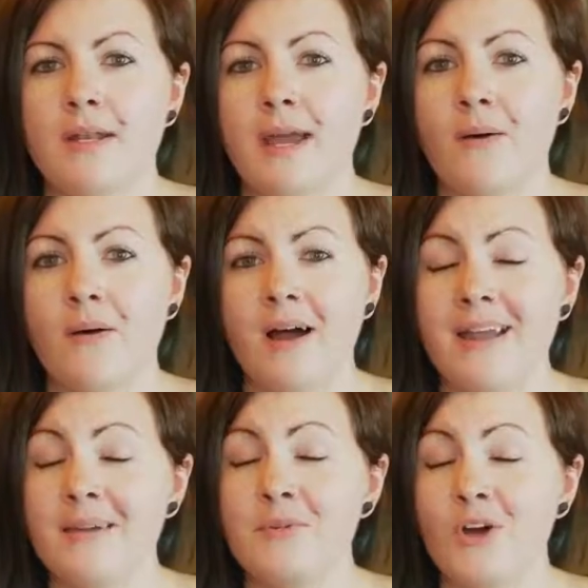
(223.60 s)
Now,
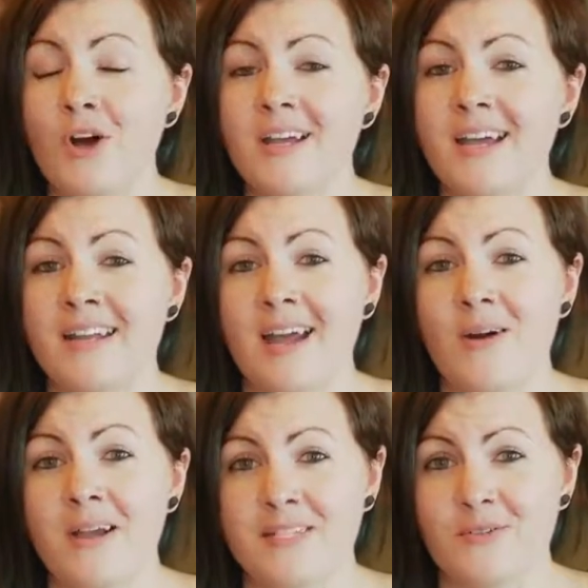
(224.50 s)
I am not cut
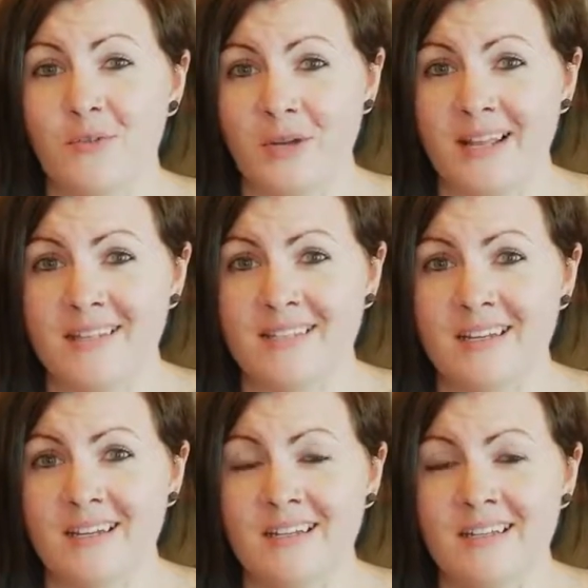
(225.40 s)
out as a
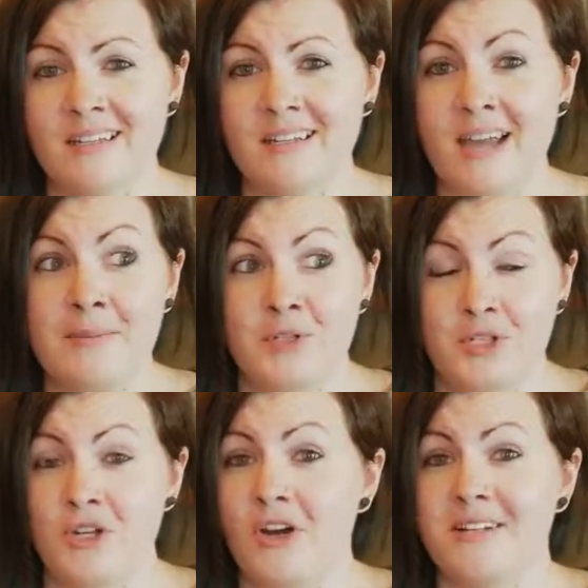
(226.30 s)
freelancer. I'm
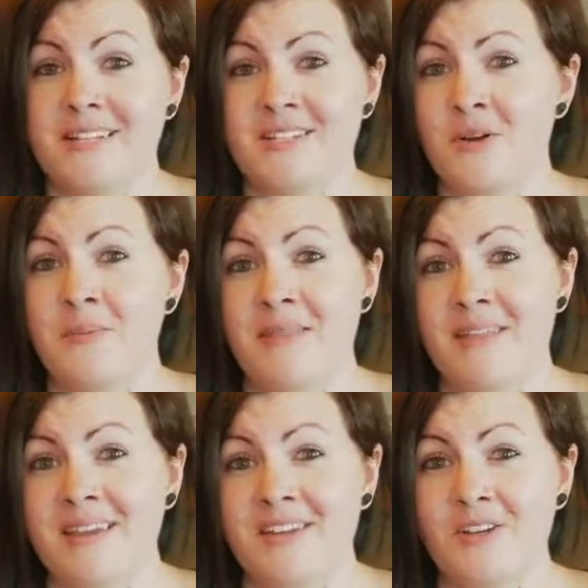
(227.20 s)
just not. It's not my
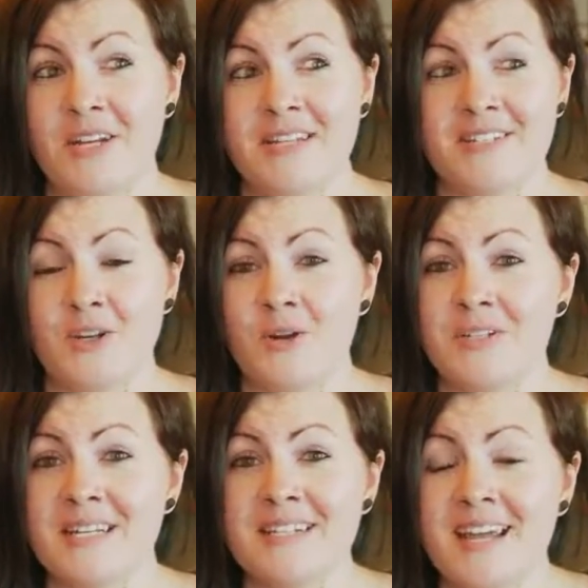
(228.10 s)
thing. You need to know
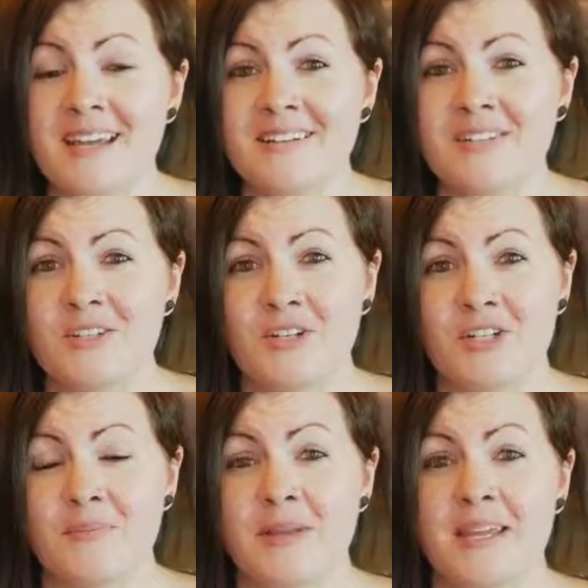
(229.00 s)
details, you
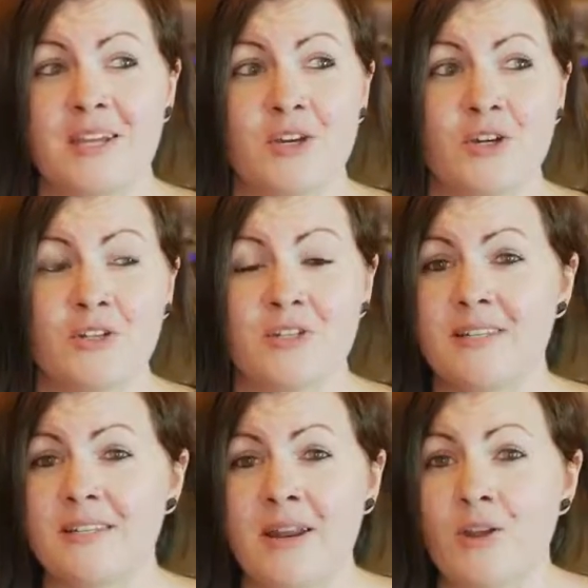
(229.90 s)
need to be good,
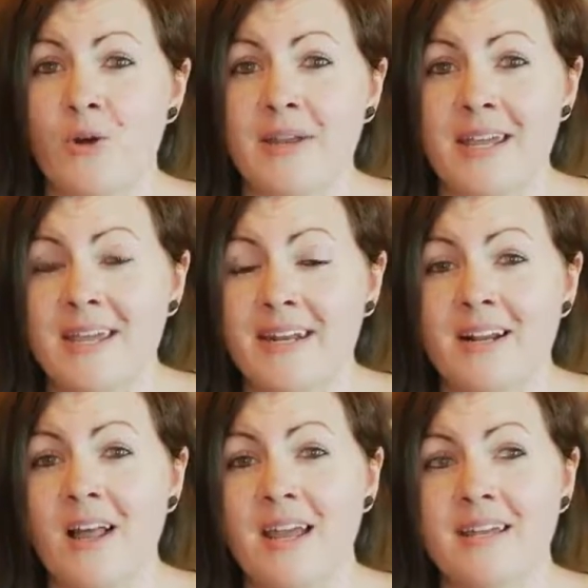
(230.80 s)
get it going and getting
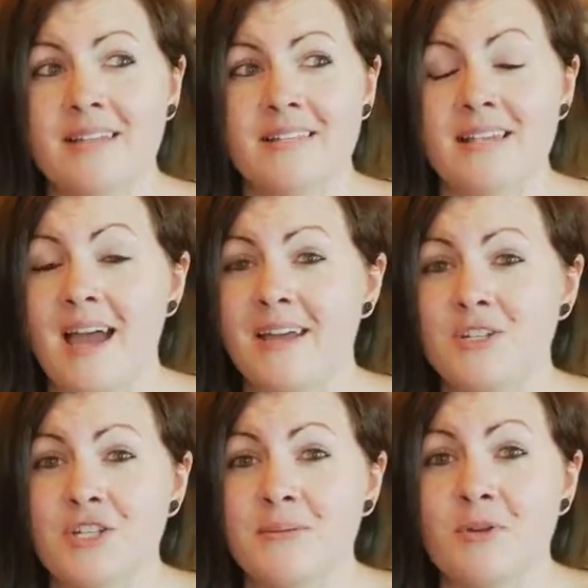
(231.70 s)
clients. I
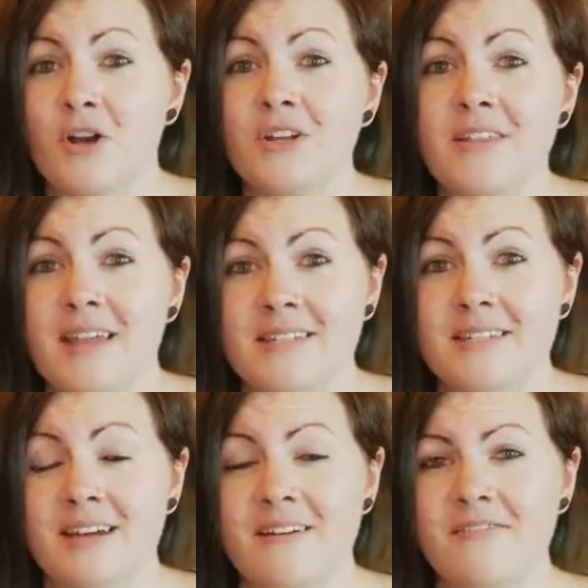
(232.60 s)
just am not good at that
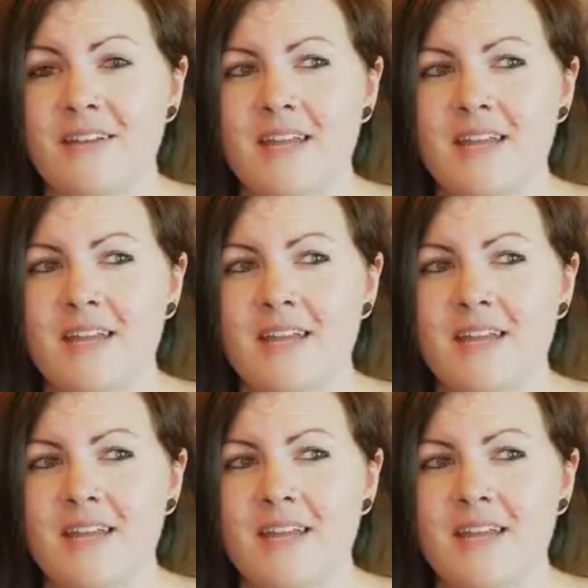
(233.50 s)
stuff.